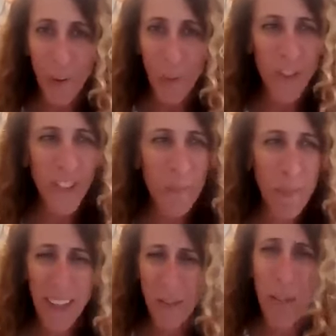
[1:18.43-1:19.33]
which
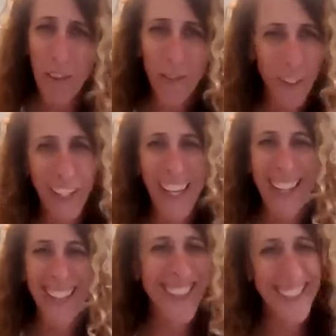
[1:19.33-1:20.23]
makes me really
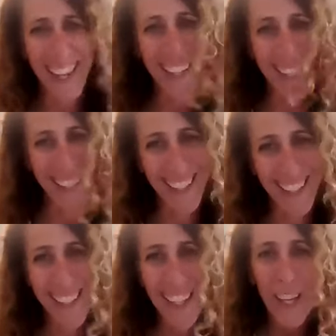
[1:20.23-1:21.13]

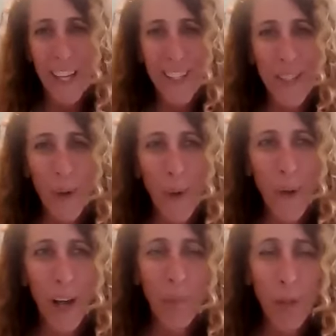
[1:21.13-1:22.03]
excited.
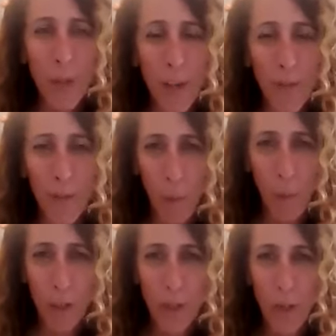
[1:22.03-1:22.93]
So I'm looking
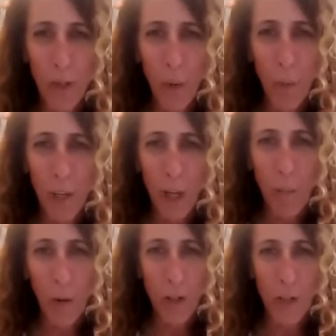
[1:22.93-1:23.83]
forward to opening
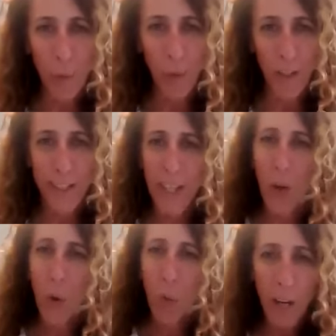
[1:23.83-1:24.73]
up our doors
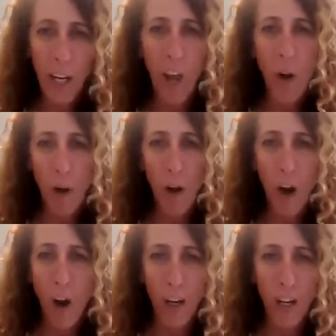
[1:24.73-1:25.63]
and opening up our
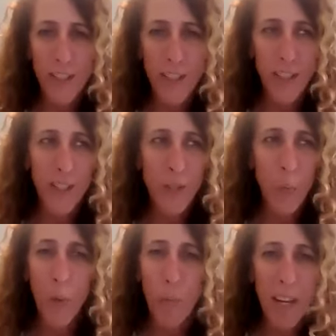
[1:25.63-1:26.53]
hearts
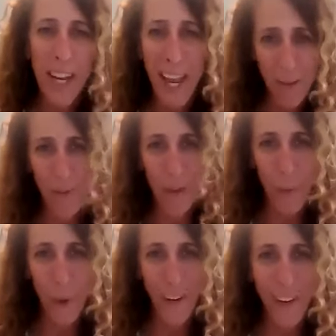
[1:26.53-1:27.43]
to women
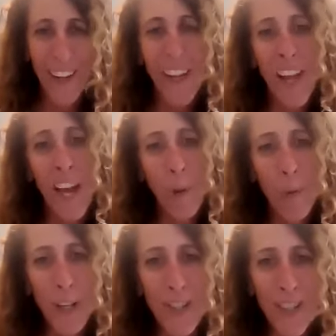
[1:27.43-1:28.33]
everywhere. And I
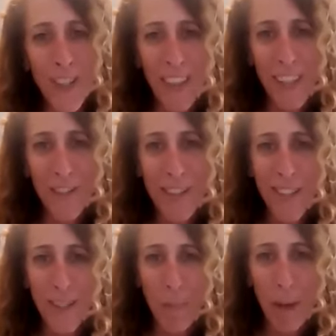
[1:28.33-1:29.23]
want you to think of
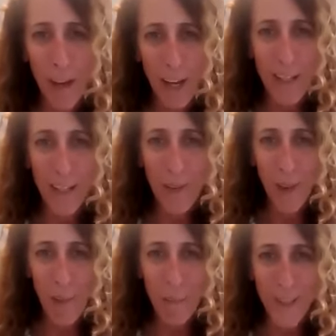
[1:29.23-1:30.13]
this as a
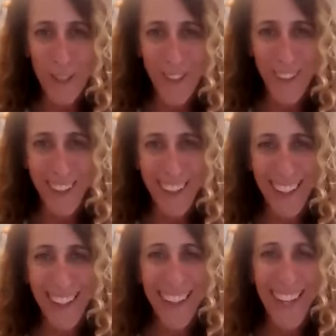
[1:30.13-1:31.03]
positive
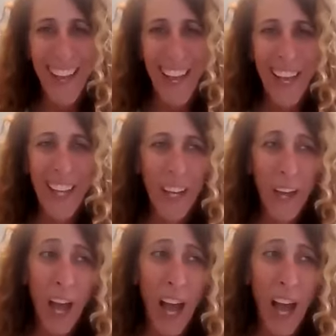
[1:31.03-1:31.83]
opportunity and